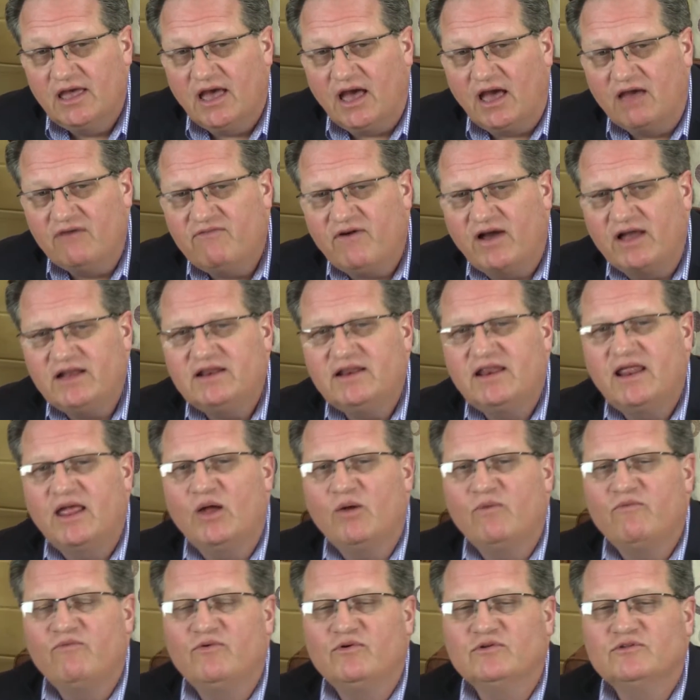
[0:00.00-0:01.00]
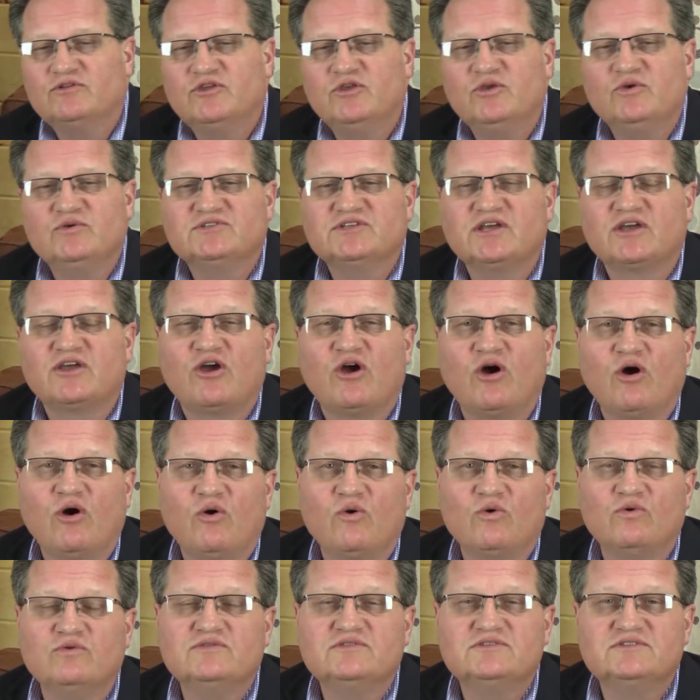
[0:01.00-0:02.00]
I find it helpful to use a
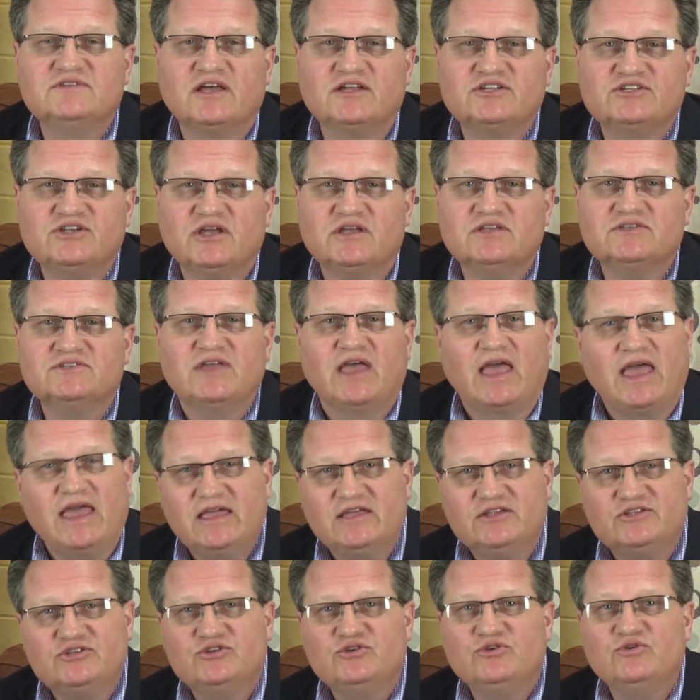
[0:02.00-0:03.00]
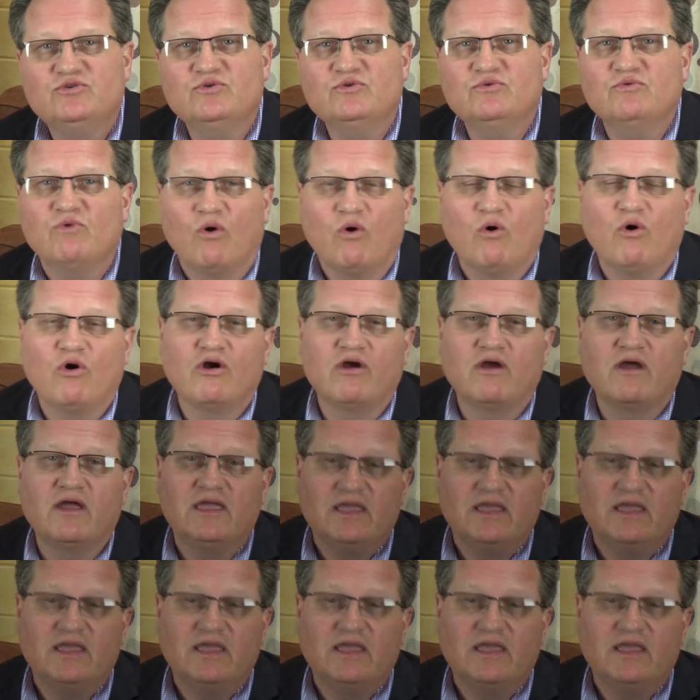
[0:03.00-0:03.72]
code such as A2 or